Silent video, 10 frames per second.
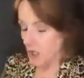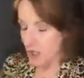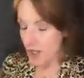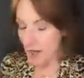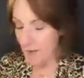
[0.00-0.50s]

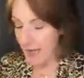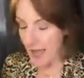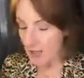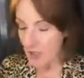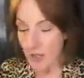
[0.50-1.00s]
you gotta
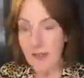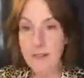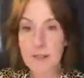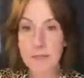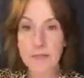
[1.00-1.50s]
match all
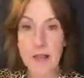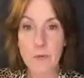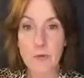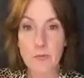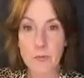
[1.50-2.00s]
that lip
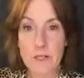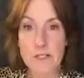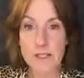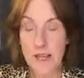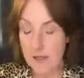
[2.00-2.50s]
flap with
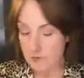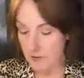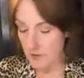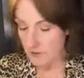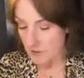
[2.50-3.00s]
weird
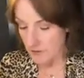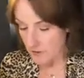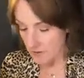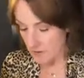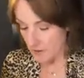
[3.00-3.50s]
sounds.
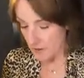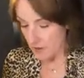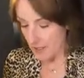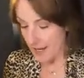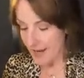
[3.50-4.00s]

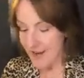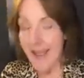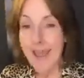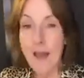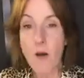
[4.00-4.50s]
And
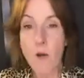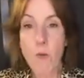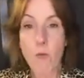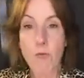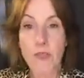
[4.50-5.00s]

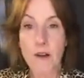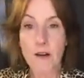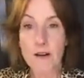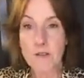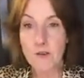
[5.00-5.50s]
now they
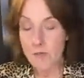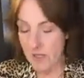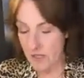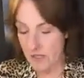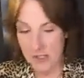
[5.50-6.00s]
don't even
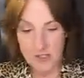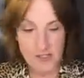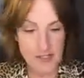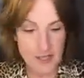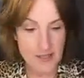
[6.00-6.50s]
want you to
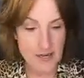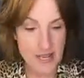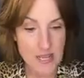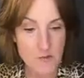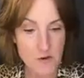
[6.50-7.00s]
just say the
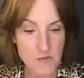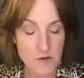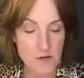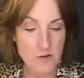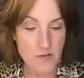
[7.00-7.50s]
name
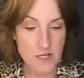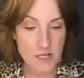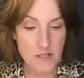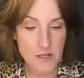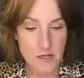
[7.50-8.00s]
over and over
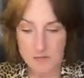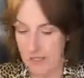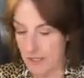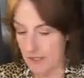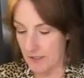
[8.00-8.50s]
again. You gotta
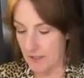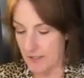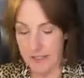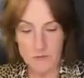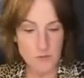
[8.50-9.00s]
make like little
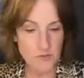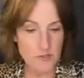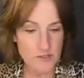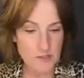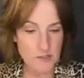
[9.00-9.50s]
animal
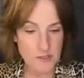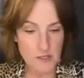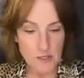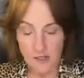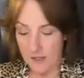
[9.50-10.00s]
noises.
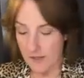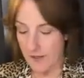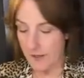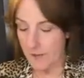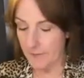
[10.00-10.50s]

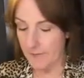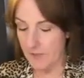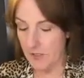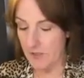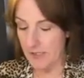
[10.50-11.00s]

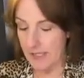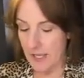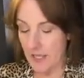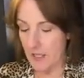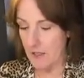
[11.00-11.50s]
So it's
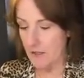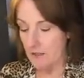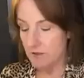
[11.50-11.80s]
like...